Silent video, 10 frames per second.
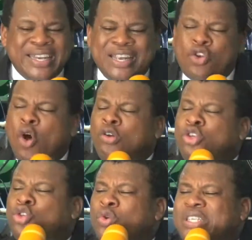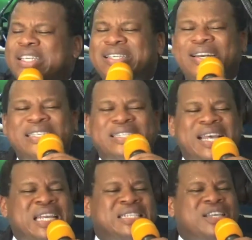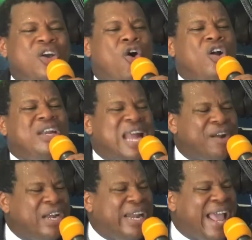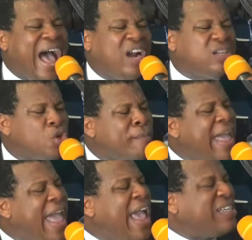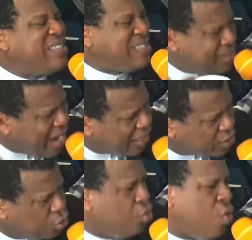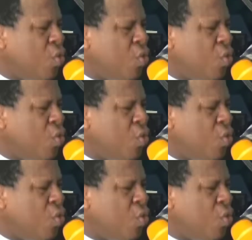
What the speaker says: Don't do this Christianity ordinarily. Add some extra to your own